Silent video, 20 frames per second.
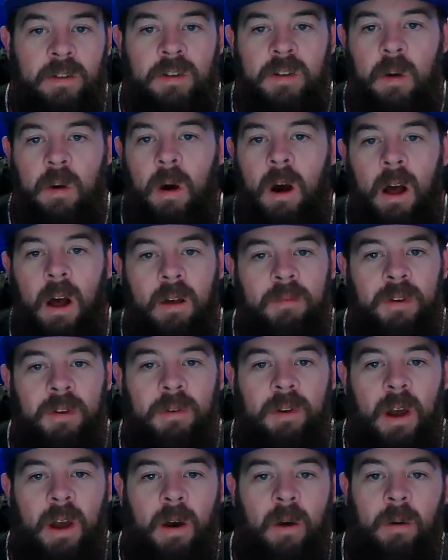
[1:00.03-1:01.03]
just so all of you
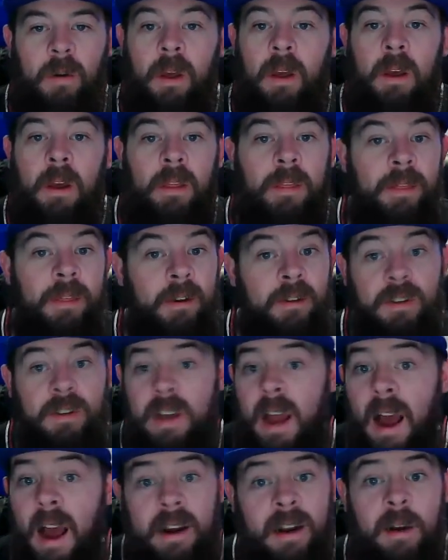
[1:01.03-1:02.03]
know, there's
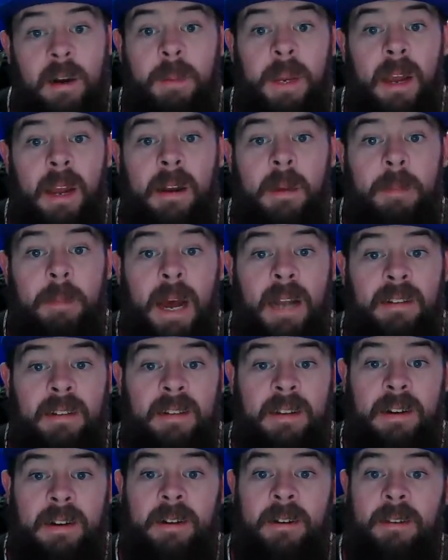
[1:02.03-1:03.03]
not going to be any
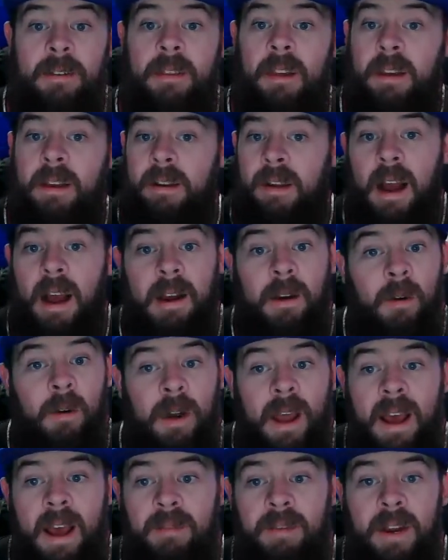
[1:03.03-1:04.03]
bets here. I
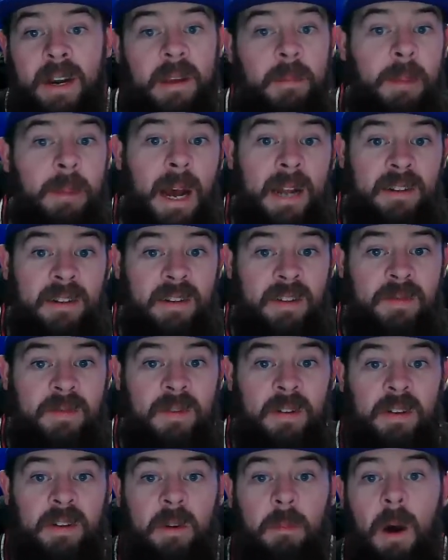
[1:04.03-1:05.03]
don't have any bets
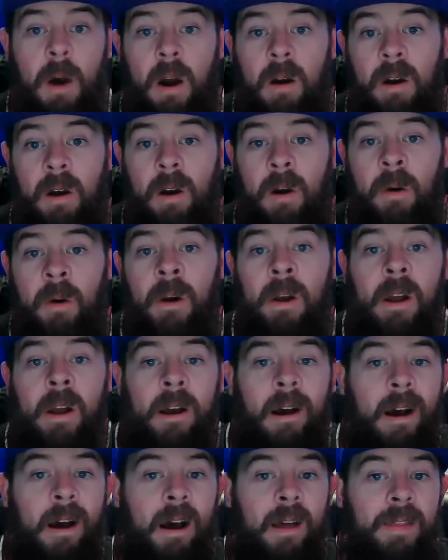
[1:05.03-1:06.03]
for tomorrow
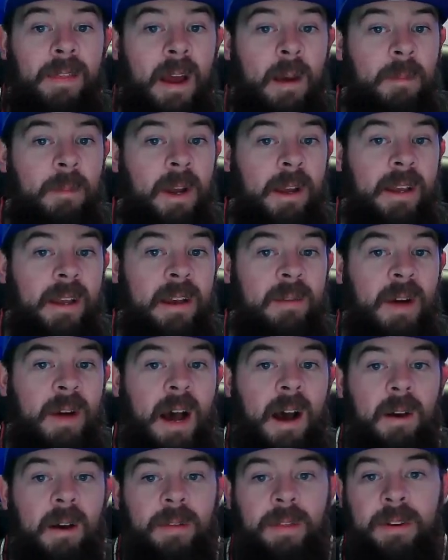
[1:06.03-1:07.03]
that I'm going to give
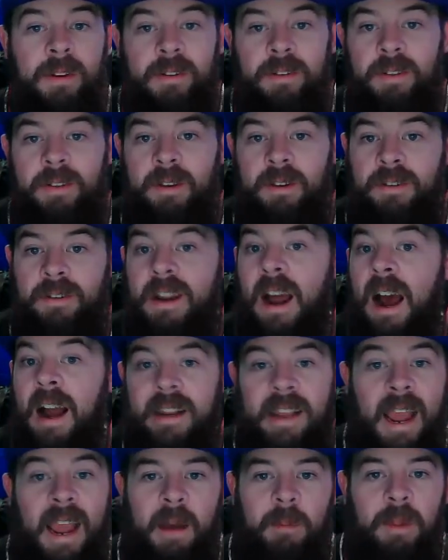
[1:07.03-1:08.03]
out. There's
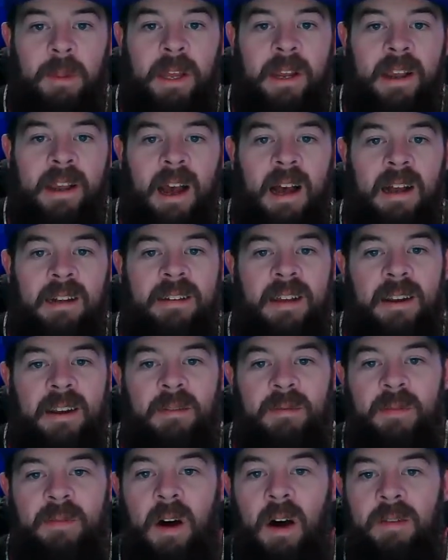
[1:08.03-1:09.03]
not gambling
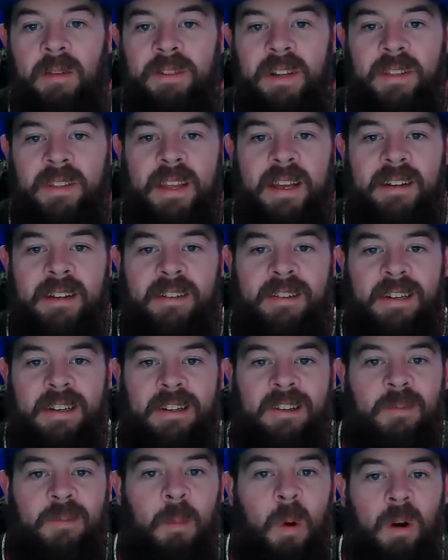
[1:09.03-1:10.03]
content involved in this.
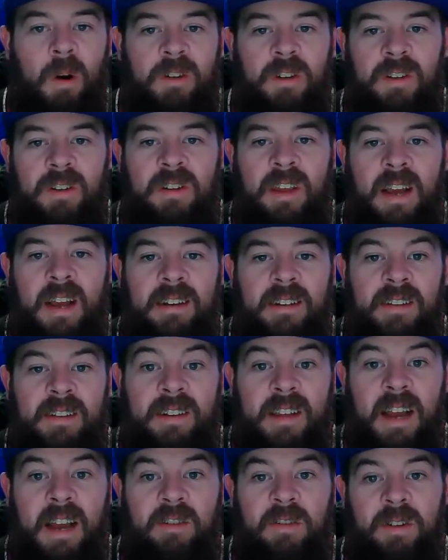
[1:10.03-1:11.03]
It's more just kind of
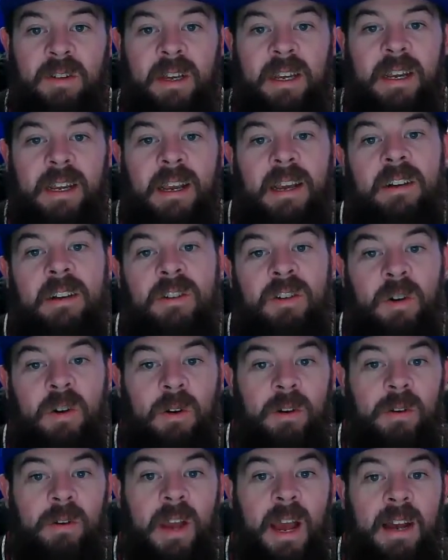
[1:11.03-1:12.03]
scheduling and
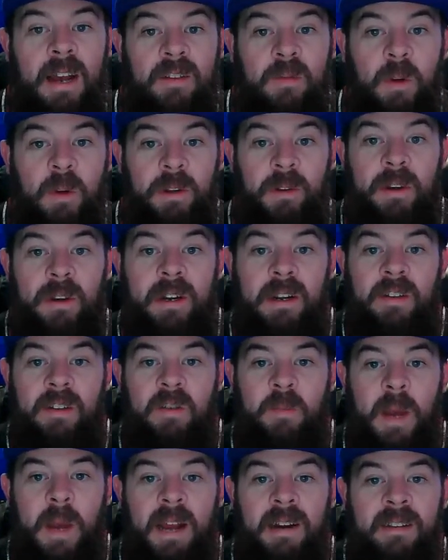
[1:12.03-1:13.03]
showing you guys what you can
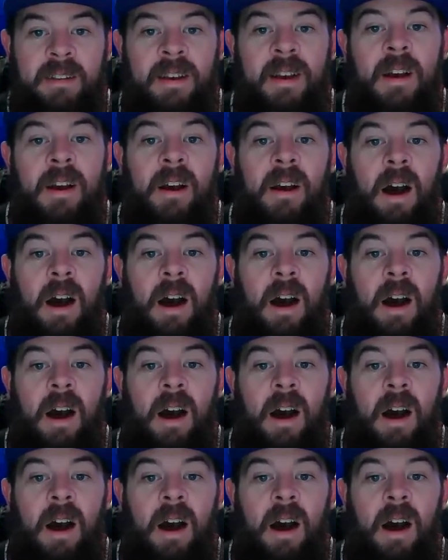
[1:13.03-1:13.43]
expect